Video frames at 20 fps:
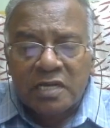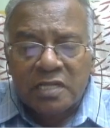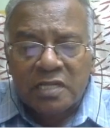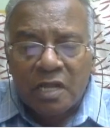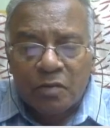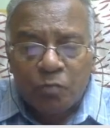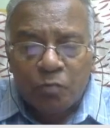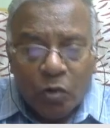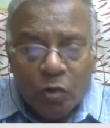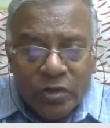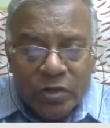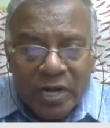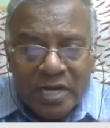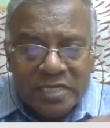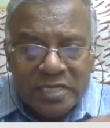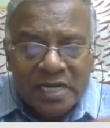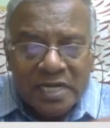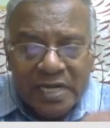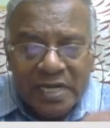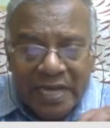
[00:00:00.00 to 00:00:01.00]
and
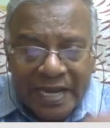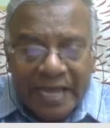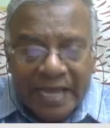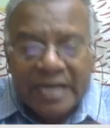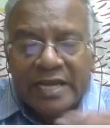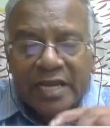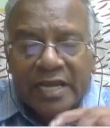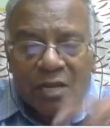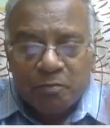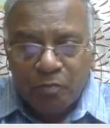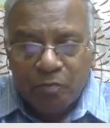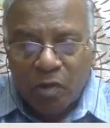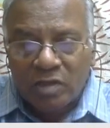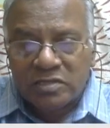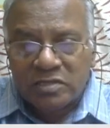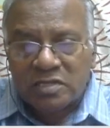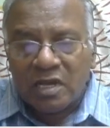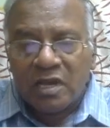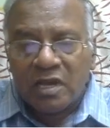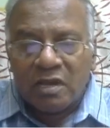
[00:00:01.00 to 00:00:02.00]
potential career
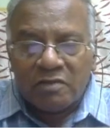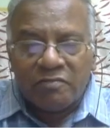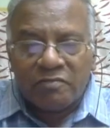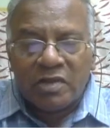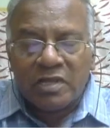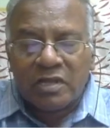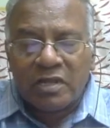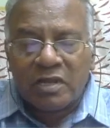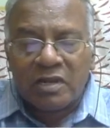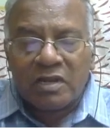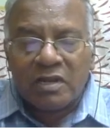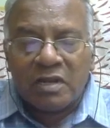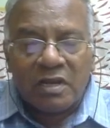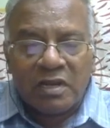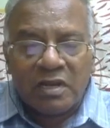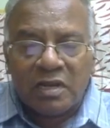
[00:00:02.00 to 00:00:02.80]
paths, whether